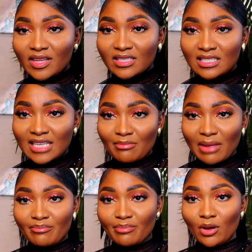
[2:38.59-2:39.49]
This is like
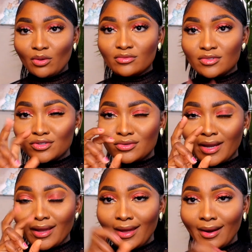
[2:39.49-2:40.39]
my bone
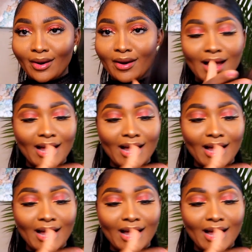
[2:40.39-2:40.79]
straight hair.